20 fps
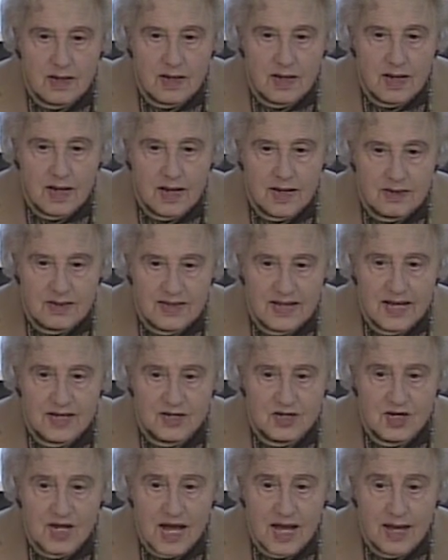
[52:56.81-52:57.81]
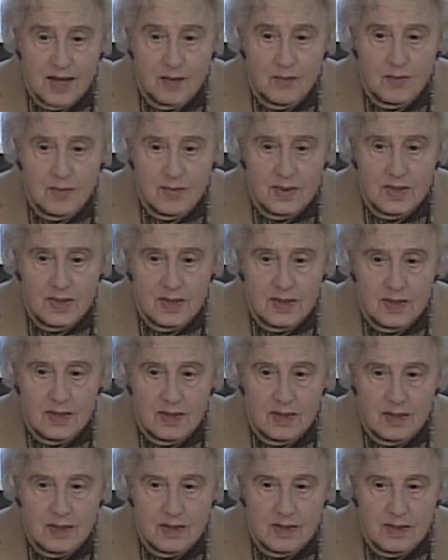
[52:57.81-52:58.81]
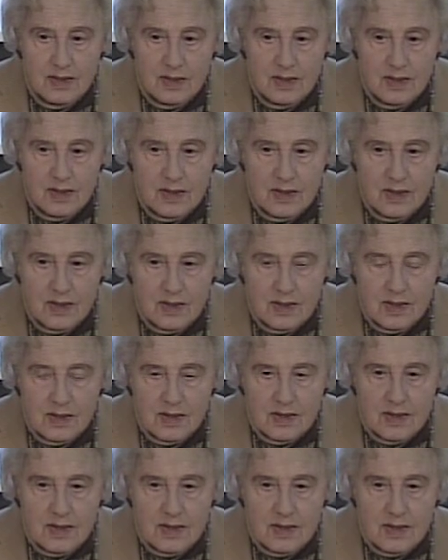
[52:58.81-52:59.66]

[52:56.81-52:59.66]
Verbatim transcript: In your At neighborhood? At that time? Yes.